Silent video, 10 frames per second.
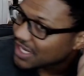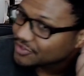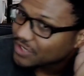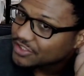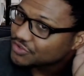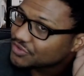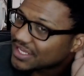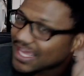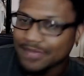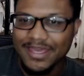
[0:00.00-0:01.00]
I tried to do the
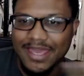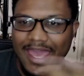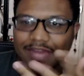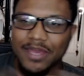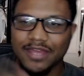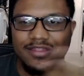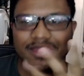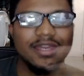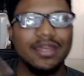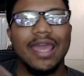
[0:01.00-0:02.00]
gaming anime
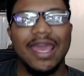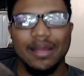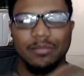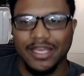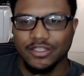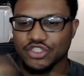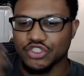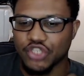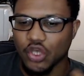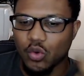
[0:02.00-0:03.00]
thing, and I'm like
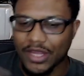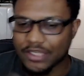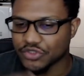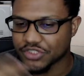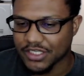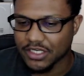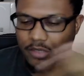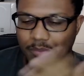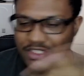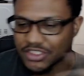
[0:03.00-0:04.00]
so interested in
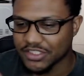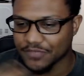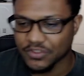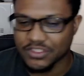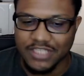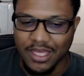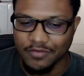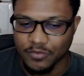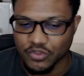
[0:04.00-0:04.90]
a bunch of different stuff.